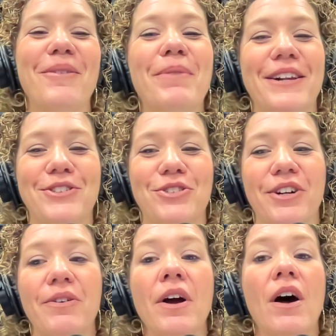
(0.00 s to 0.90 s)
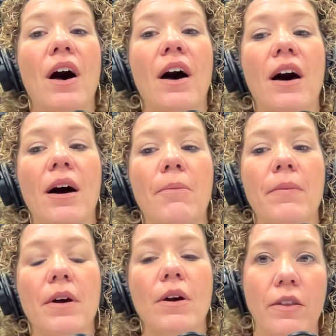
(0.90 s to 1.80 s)
But it's true.
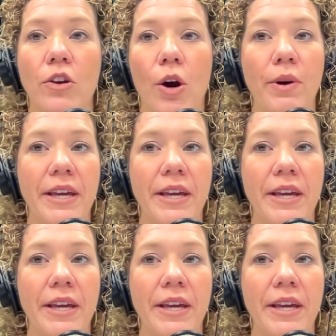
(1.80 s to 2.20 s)
Go to